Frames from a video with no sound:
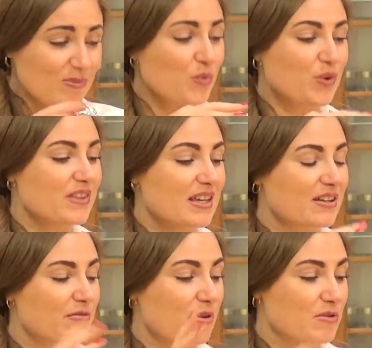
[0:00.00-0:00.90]
with
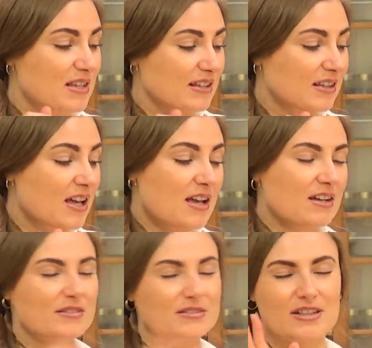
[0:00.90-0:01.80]
the roasted,
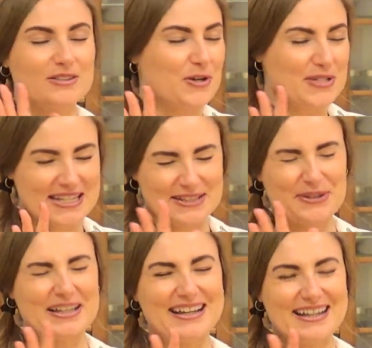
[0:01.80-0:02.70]
not
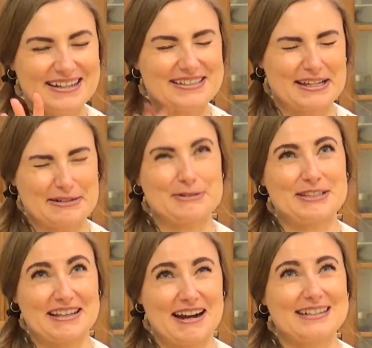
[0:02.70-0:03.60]
roasted, it's like
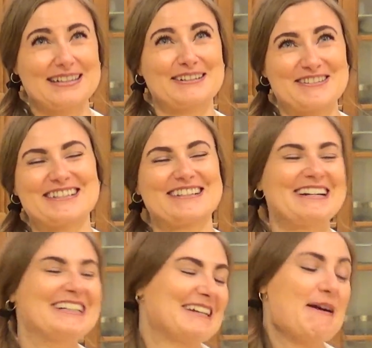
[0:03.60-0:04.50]
roasted
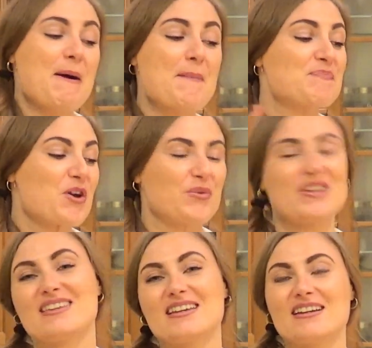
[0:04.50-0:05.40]
garlic.
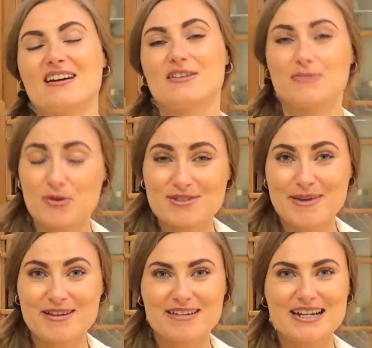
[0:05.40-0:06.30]
with the
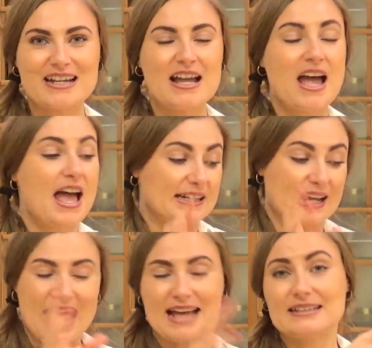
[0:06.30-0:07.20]
rosemary, and I
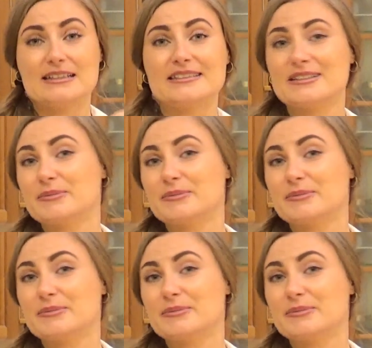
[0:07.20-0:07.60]
add a little